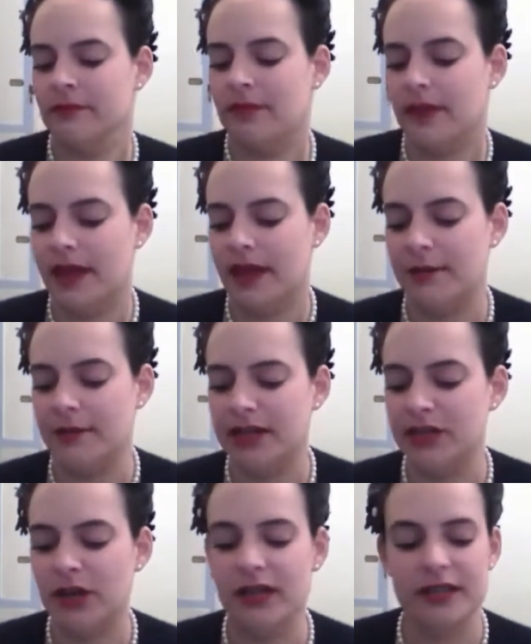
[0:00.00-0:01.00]
And my
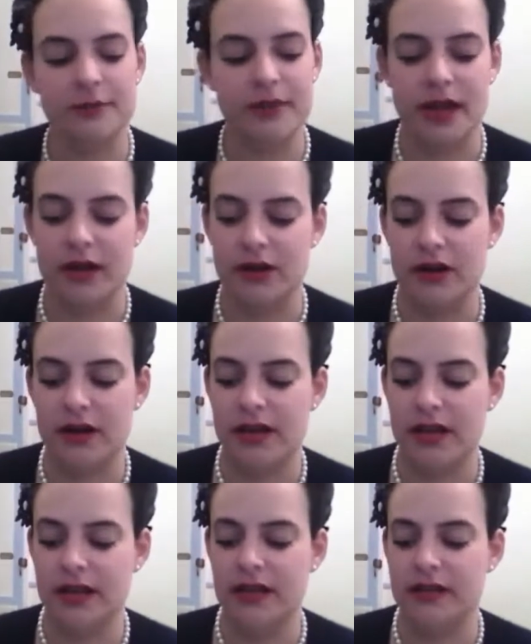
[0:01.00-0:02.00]
Cherry Lip Liner
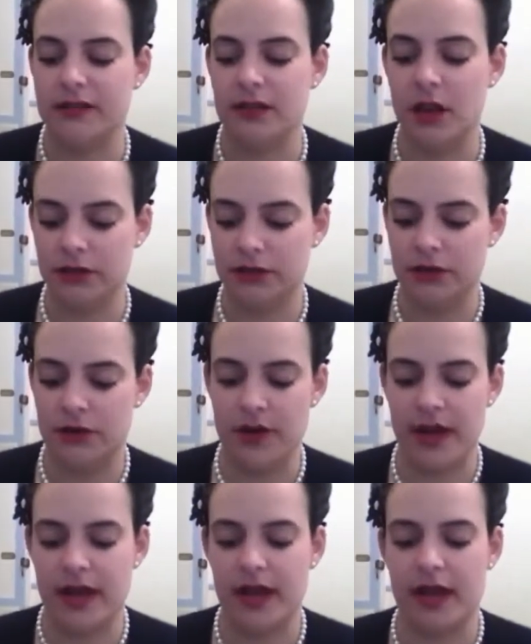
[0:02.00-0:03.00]
is also
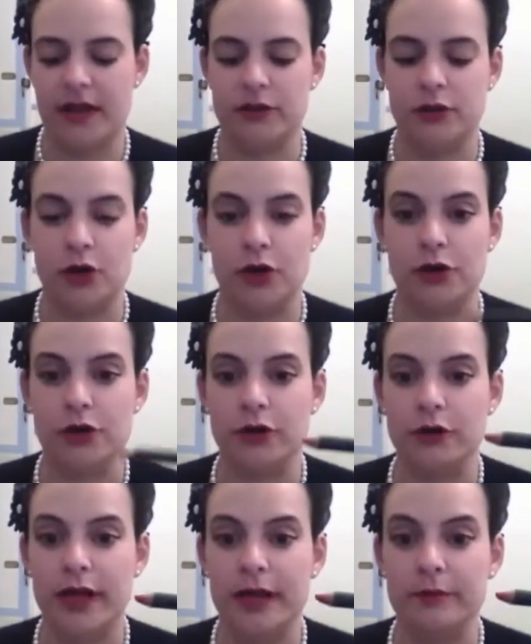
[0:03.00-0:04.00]
a
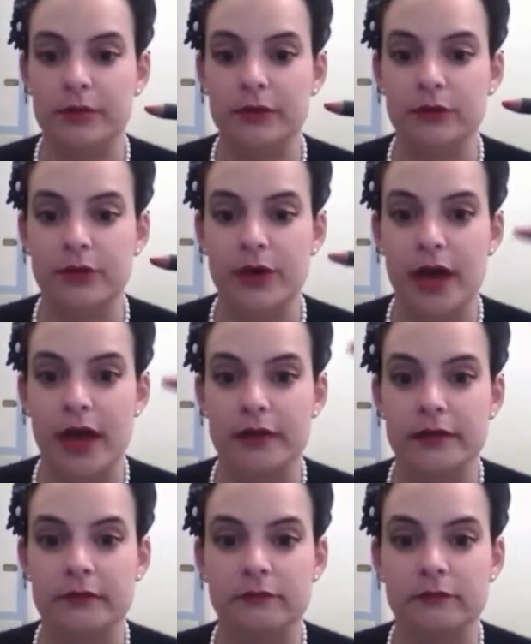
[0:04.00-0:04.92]
darker, like blue red,